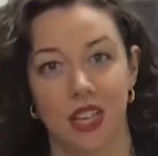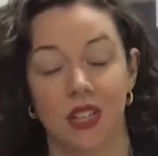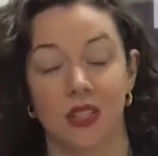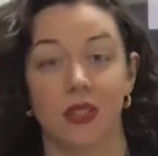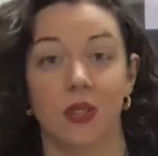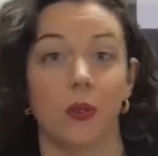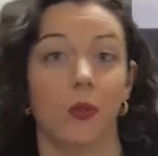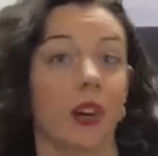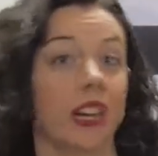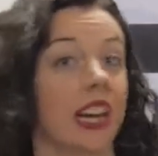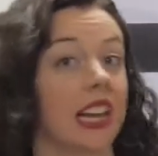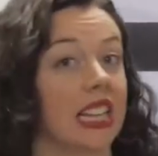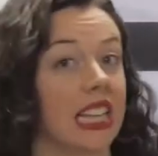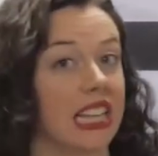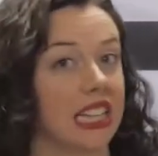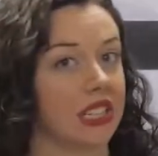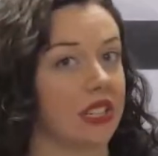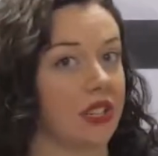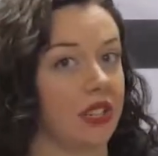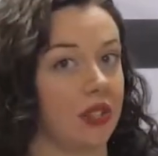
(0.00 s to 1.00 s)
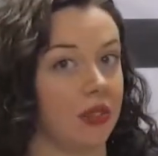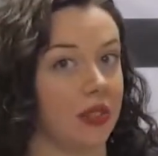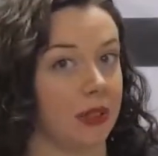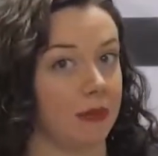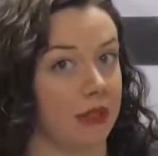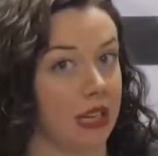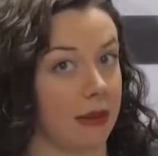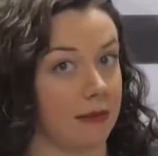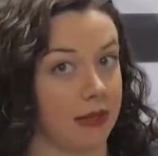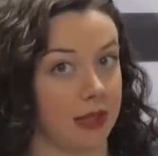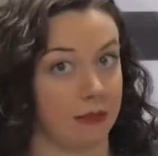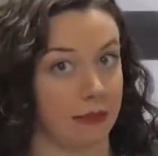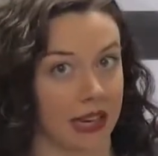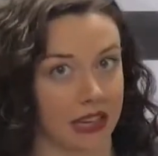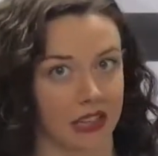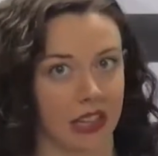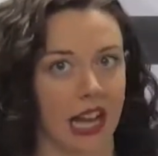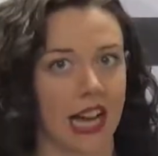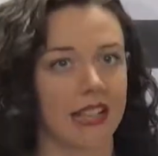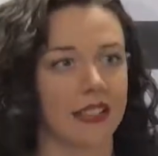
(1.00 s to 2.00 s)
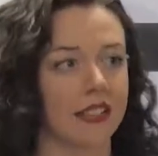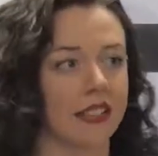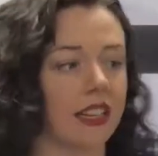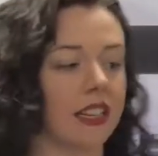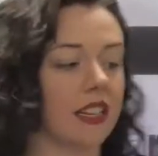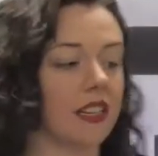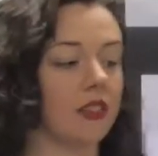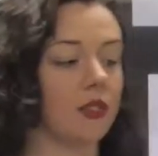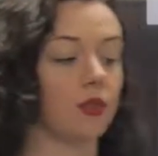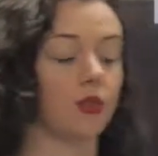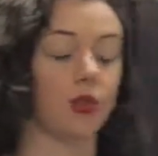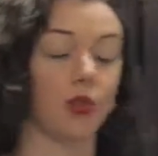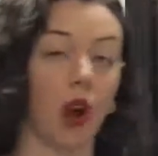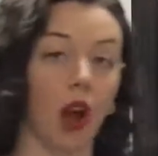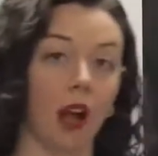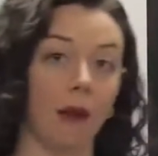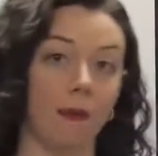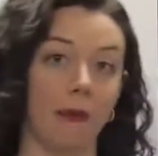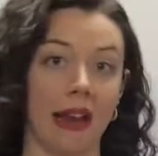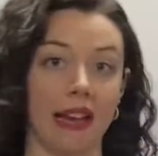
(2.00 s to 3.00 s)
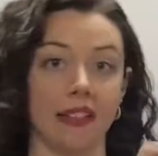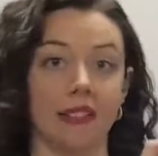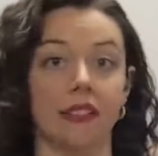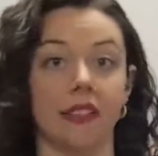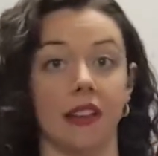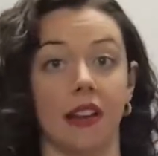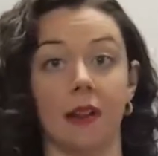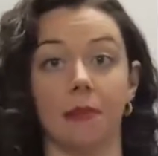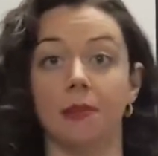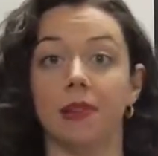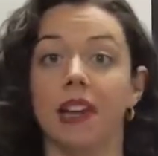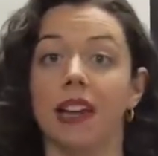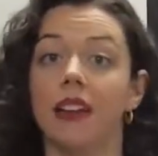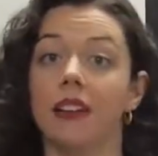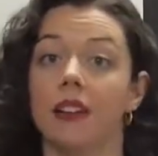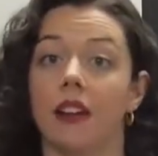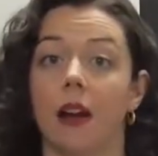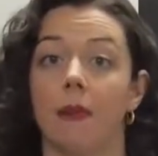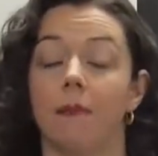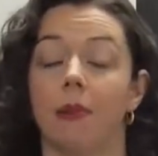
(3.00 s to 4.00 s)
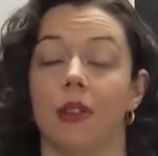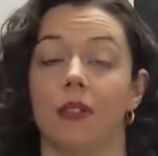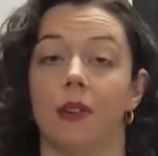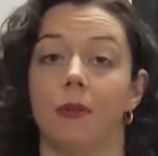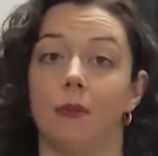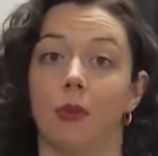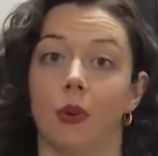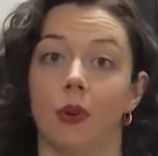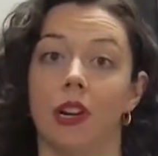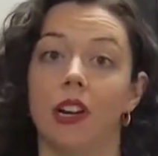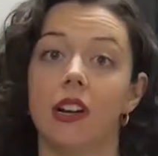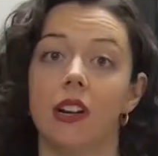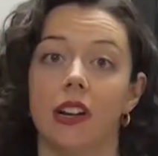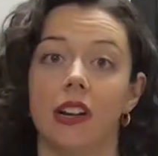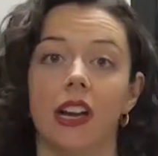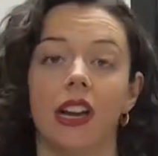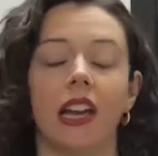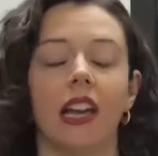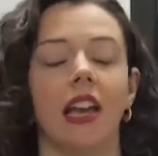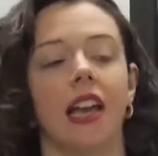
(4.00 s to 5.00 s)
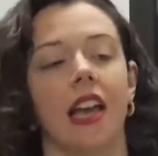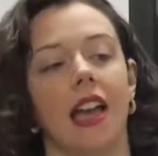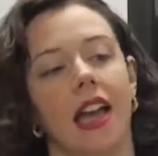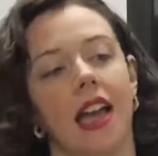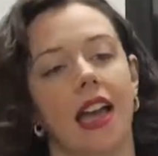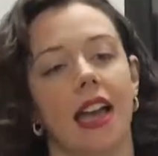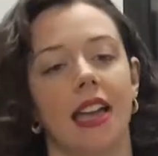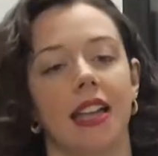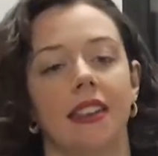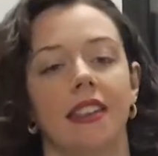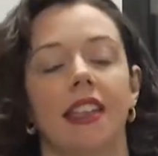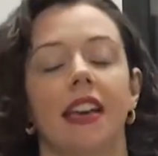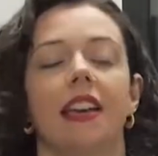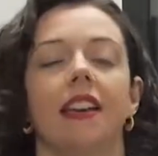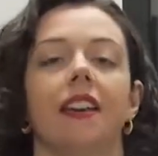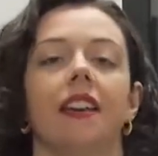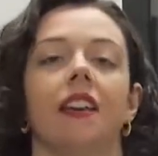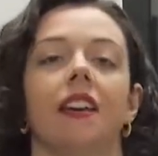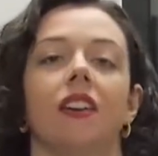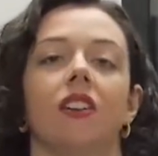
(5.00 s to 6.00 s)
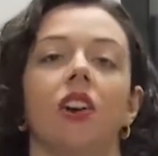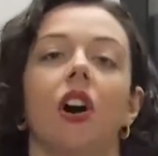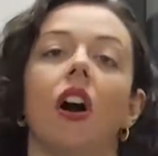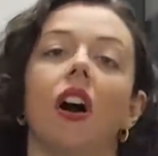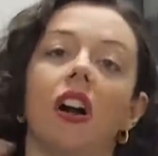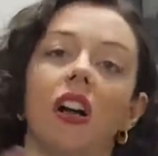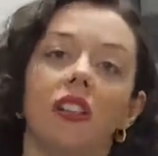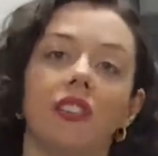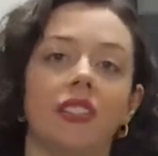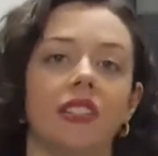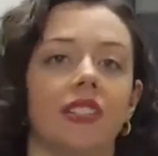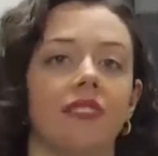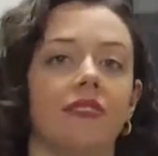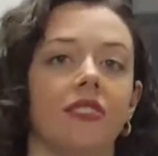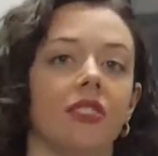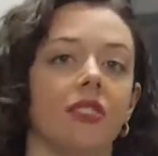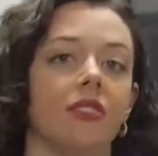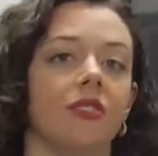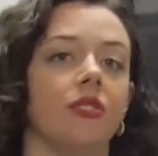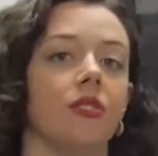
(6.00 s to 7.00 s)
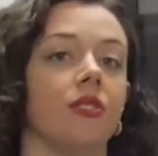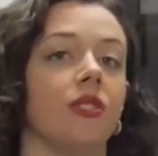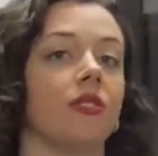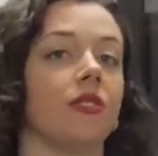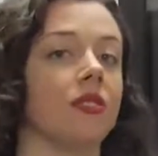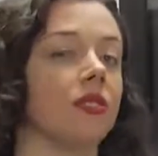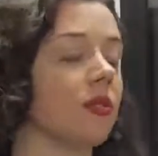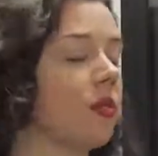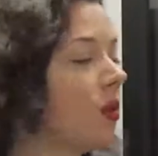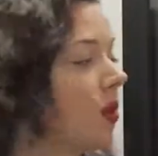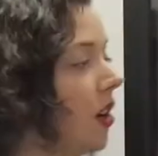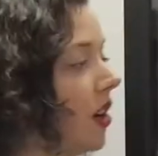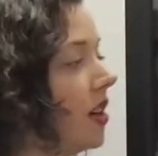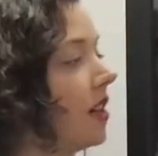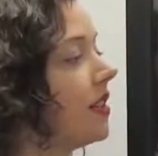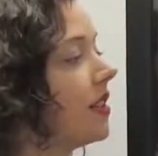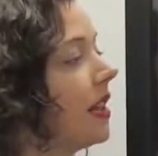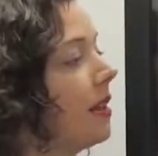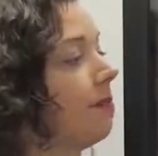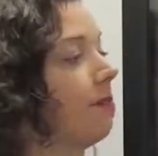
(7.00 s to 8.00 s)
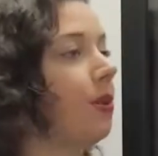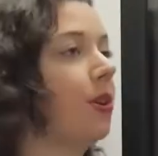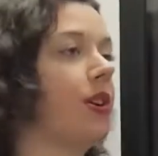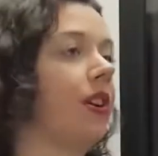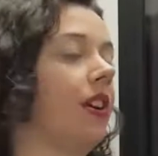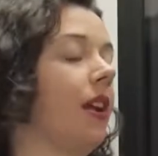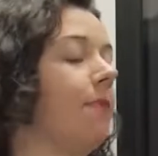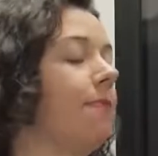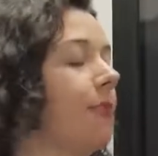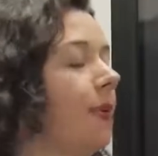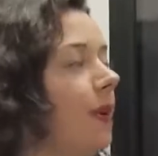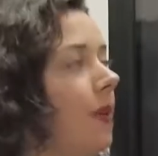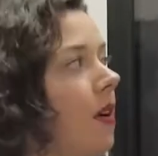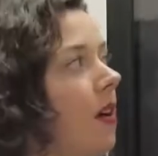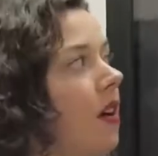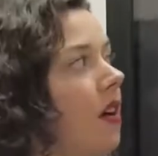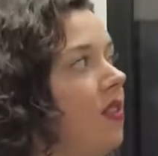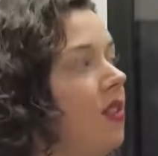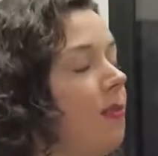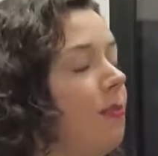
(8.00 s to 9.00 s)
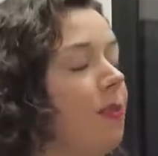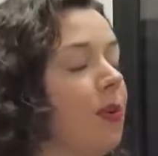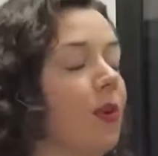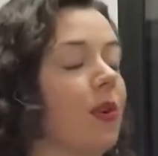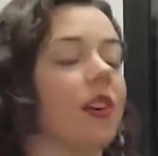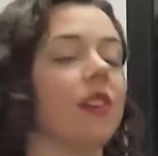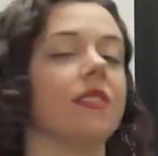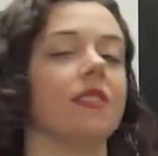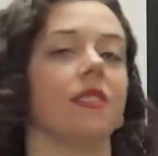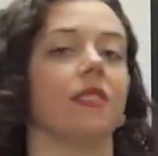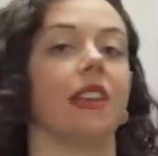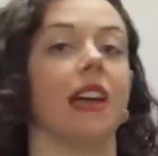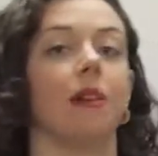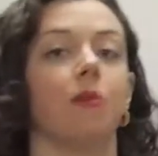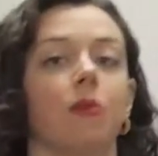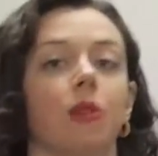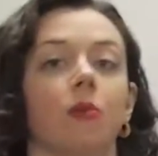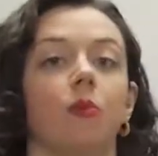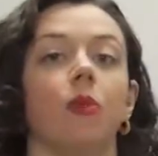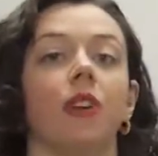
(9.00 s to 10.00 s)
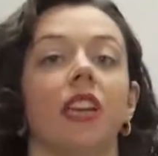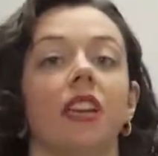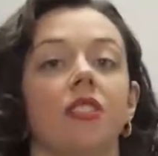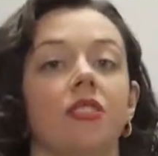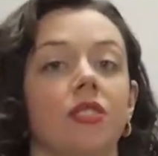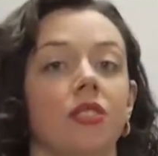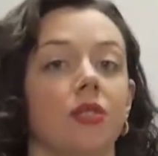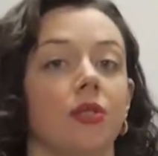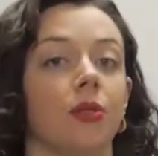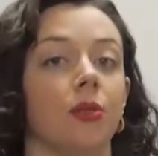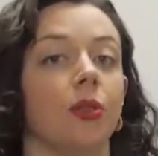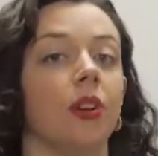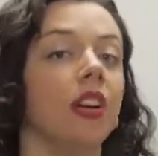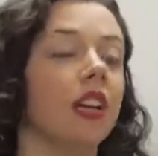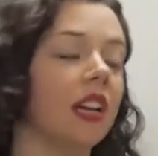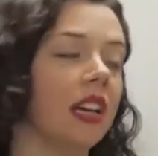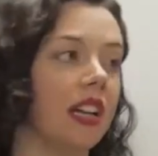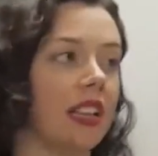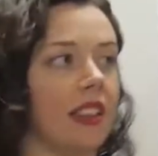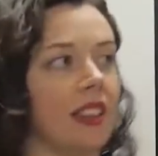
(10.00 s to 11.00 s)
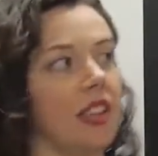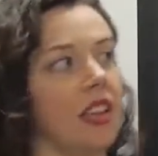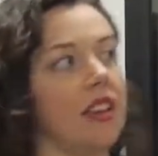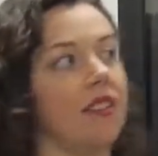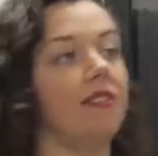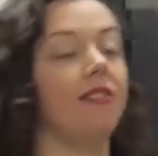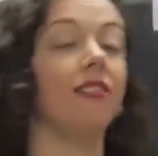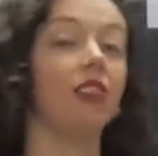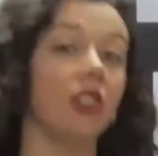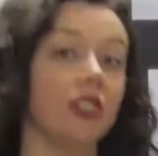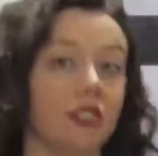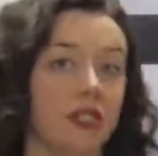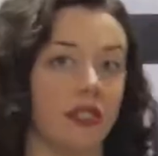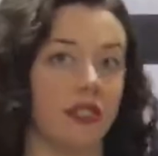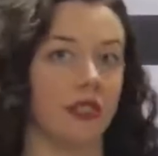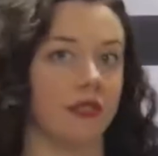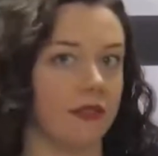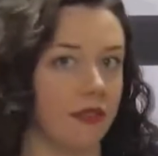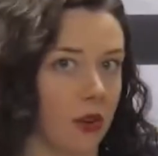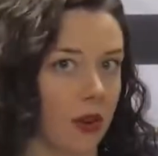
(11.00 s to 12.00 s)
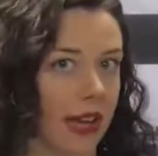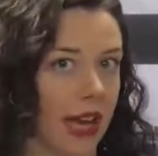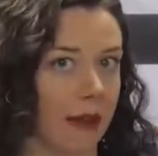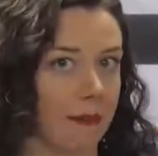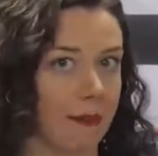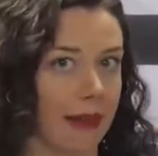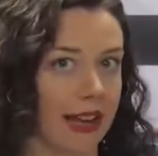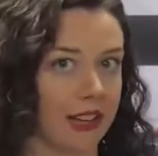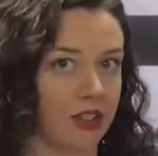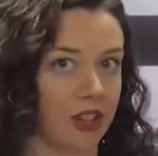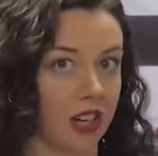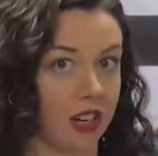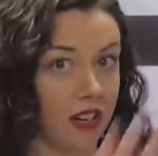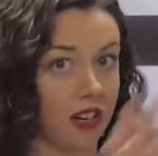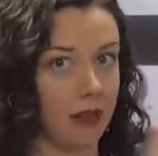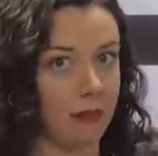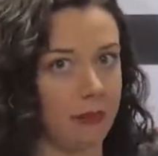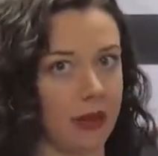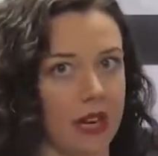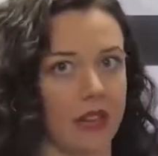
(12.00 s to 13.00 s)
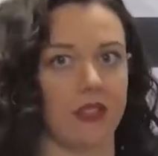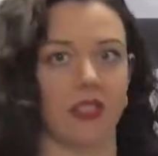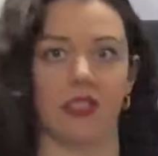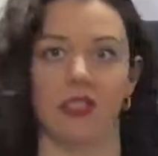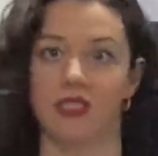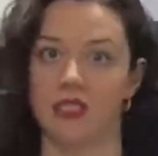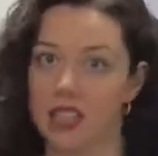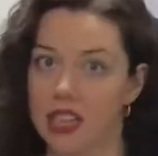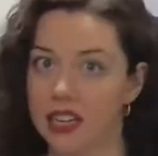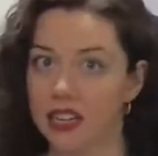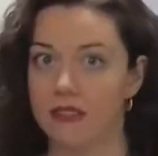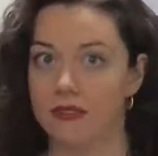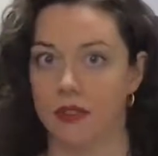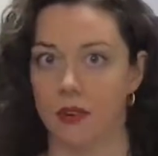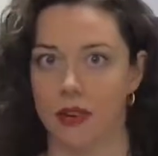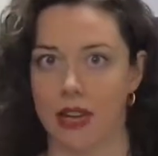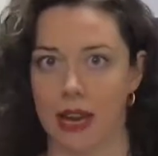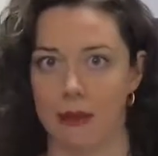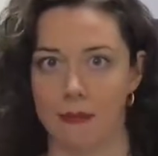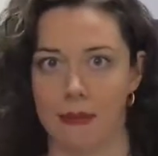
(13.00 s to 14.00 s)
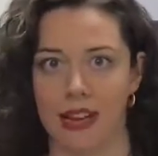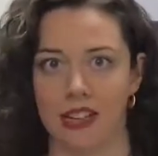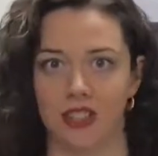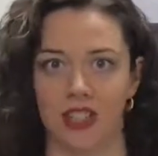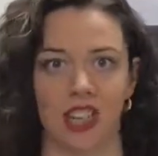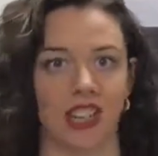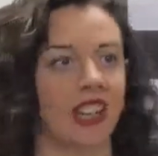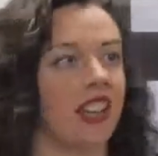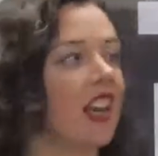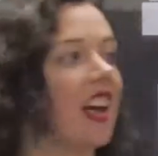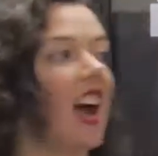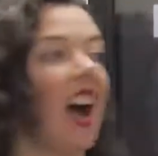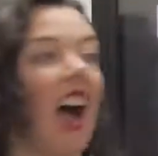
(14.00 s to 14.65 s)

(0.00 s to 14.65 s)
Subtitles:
So what I like to do sometimes in my class is draw my seating plan up on the board and then call the different students' scores and put it up on the board so that when we do the first vocab matching compared to the second vocab matching,